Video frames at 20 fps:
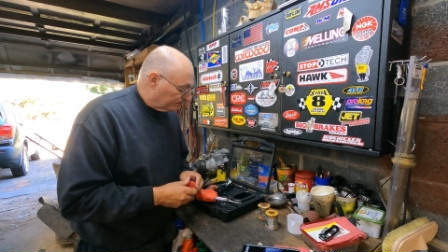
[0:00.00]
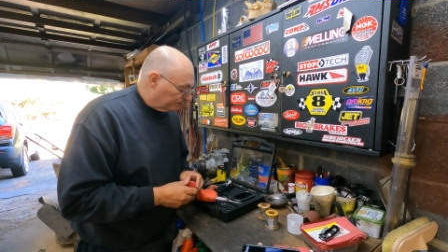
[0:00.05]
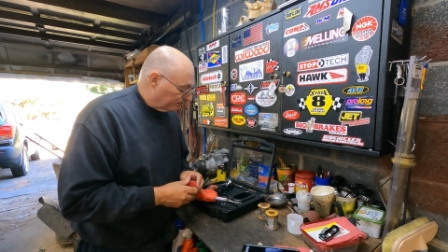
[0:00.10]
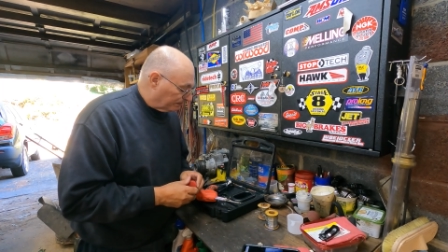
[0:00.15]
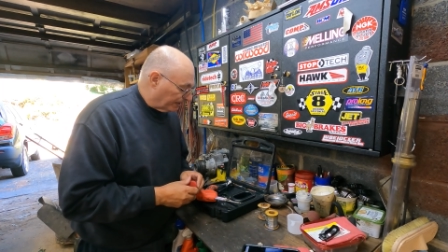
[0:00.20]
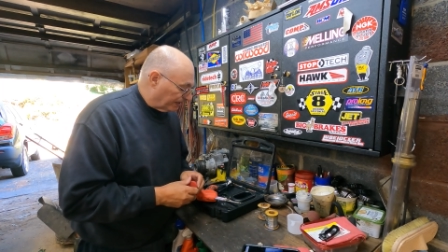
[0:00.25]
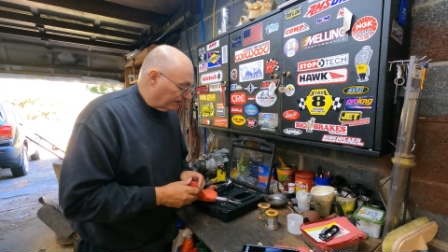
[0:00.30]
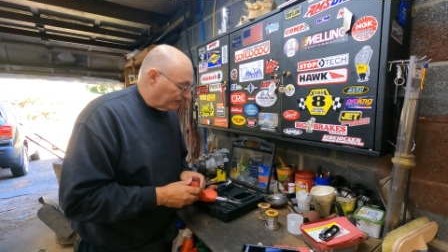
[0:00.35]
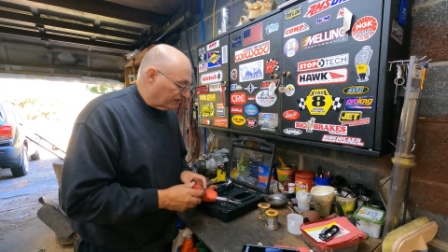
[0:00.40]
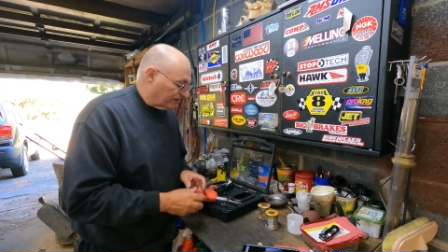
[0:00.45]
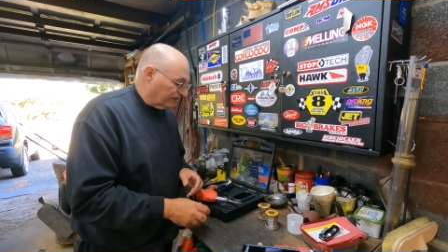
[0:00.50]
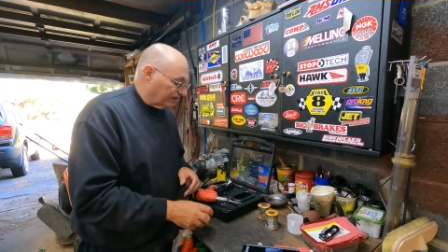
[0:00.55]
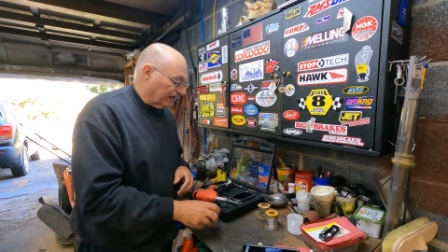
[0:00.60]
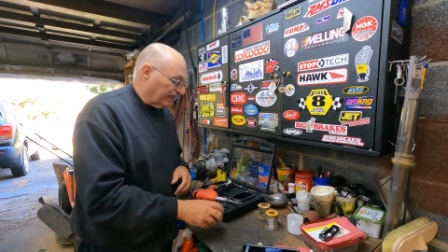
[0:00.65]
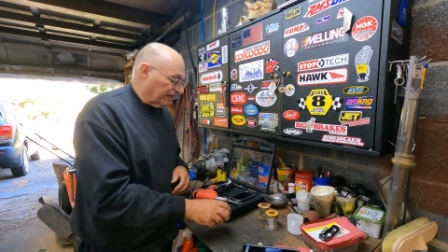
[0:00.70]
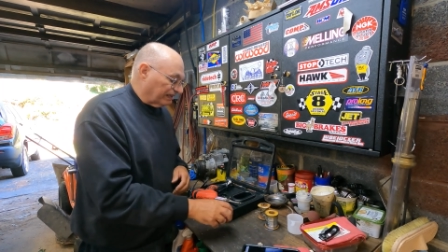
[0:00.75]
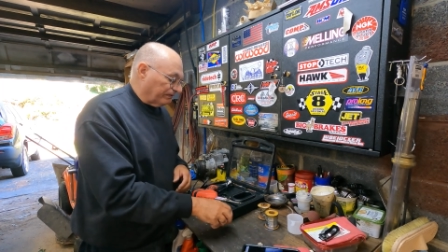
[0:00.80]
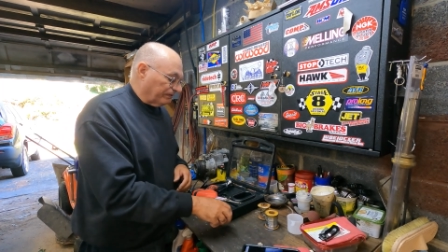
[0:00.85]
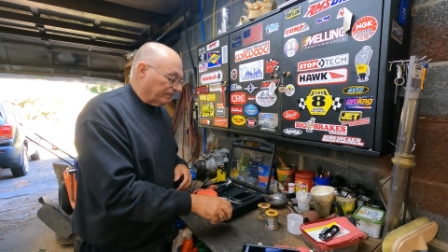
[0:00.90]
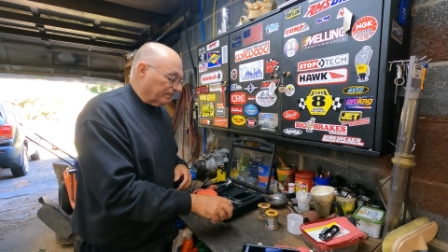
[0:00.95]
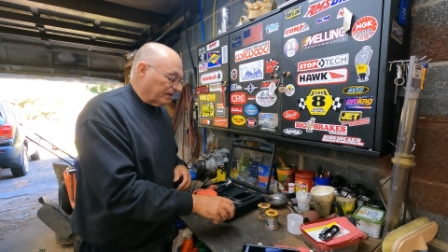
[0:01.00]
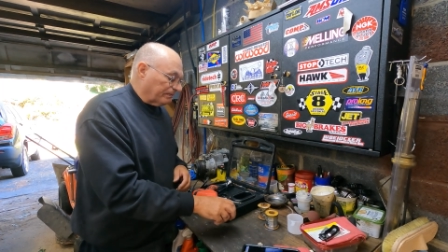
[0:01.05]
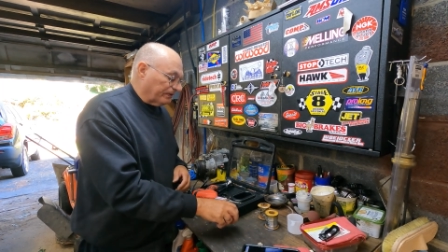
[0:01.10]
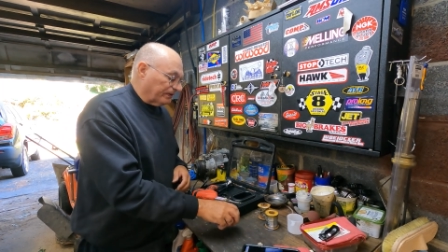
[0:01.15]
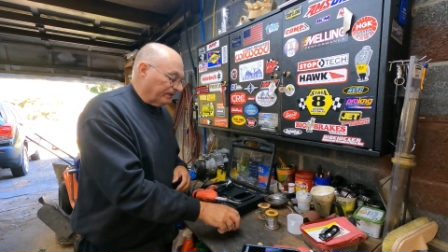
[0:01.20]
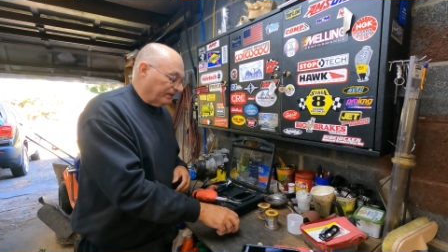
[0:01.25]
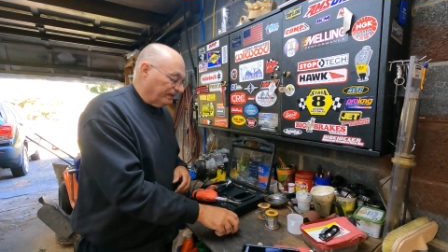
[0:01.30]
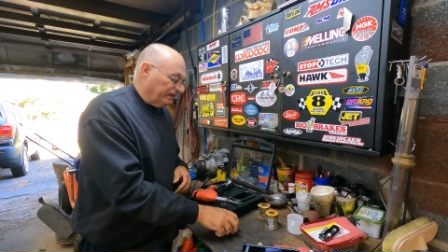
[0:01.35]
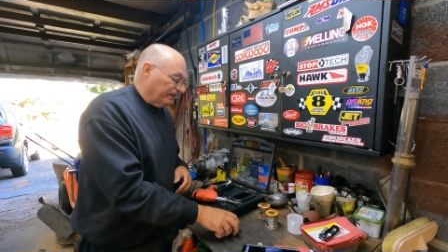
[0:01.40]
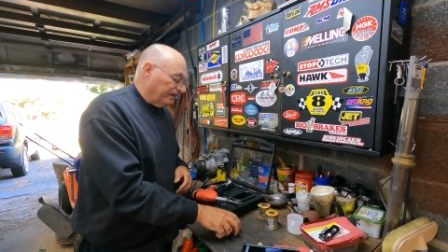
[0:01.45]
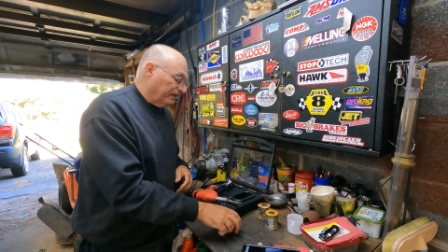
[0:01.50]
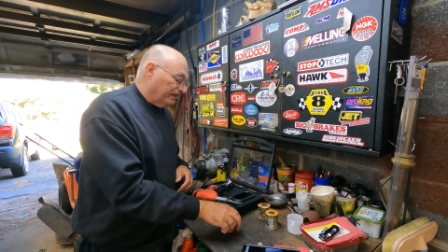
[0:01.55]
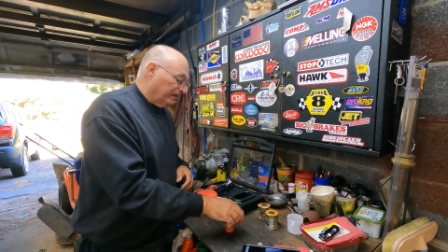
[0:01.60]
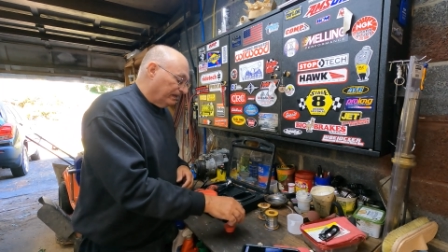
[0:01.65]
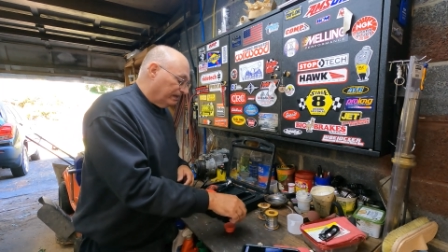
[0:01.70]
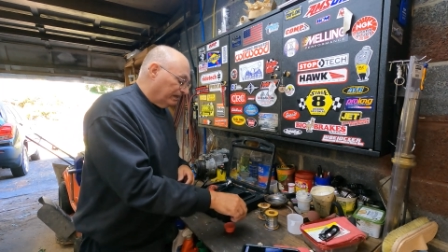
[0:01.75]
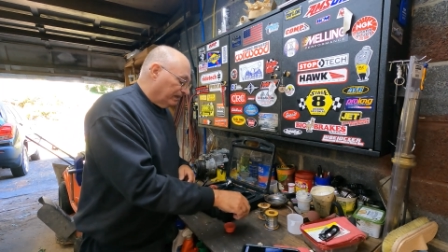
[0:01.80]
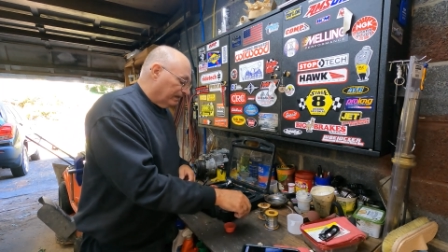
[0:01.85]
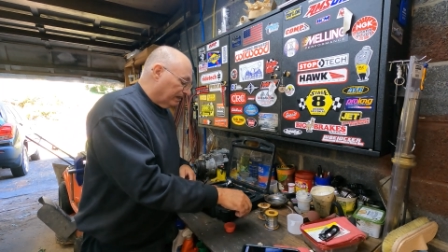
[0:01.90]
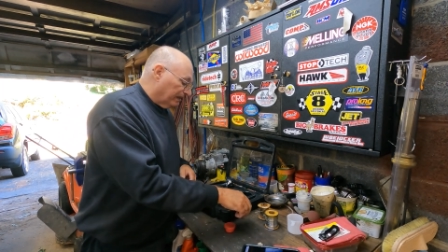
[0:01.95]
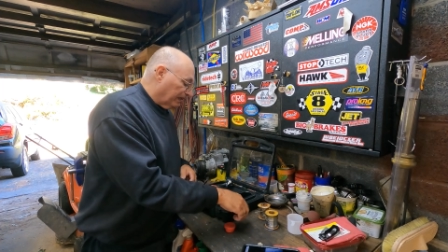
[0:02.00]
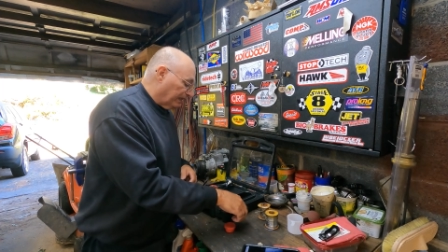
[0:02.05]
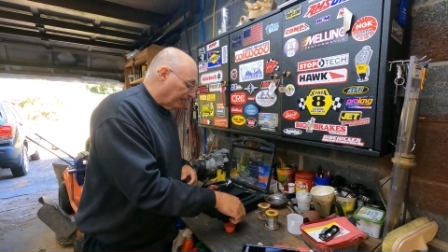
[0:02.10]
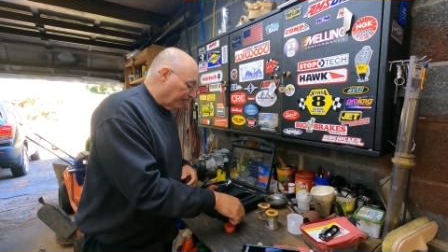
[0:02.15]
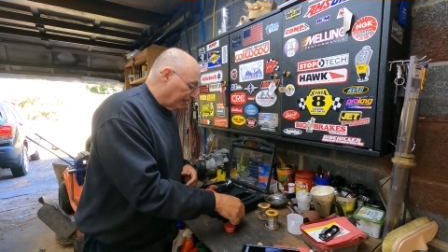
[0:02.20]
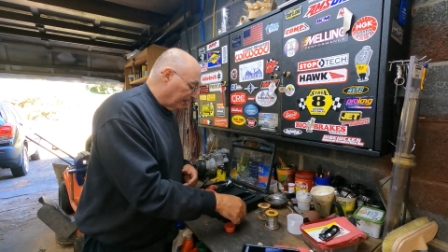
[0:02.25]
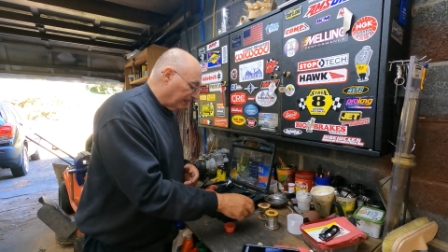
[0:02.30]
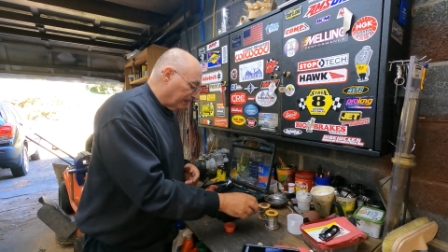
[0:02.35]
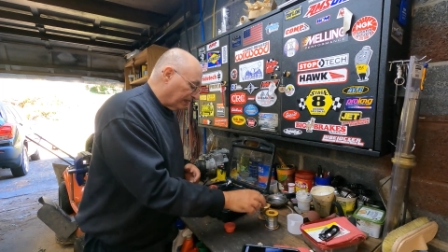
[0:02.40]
paste that I remember. And